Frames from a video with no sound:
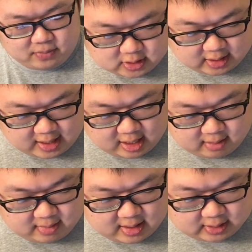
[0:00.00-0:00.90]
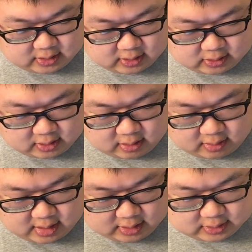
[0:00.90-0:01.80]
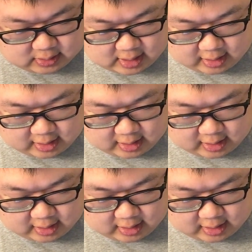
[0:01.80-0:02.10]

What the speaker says: Gigantamax Cinderace.